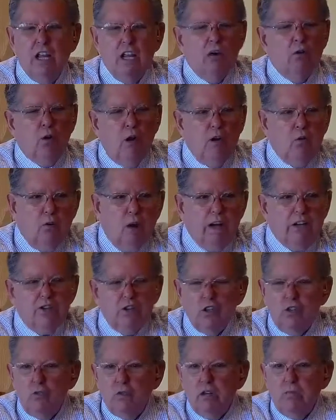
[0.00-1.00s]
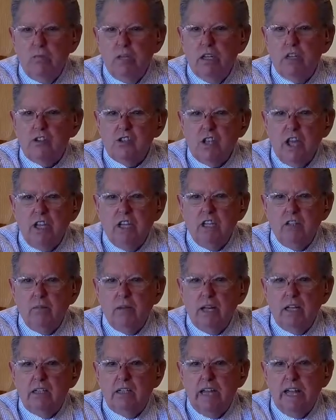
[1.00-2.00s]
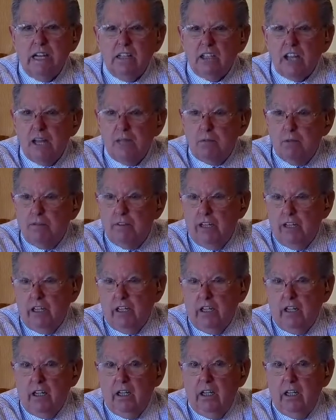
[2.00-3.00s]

Why shouldn't we be excited about that type of healing